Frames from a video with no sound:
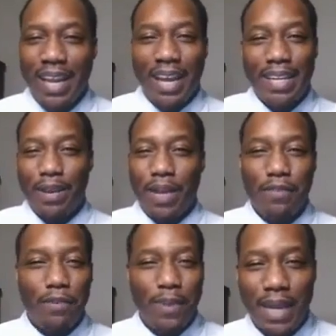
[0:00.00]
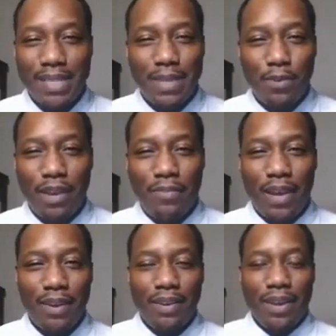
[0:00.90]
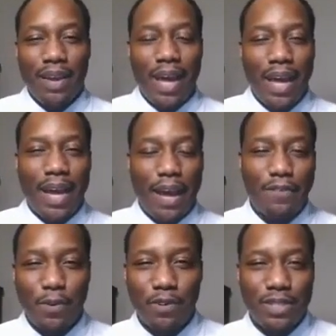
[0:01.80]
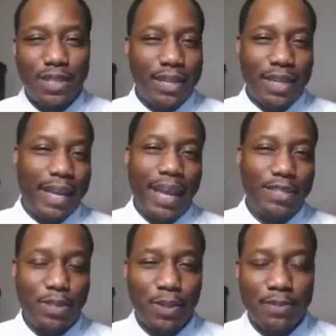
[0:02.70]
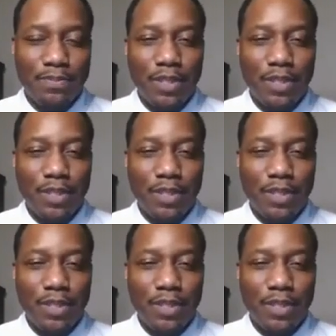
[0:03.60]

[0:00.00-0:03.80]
and then whatever plans they would have had afterwards, they can't do it.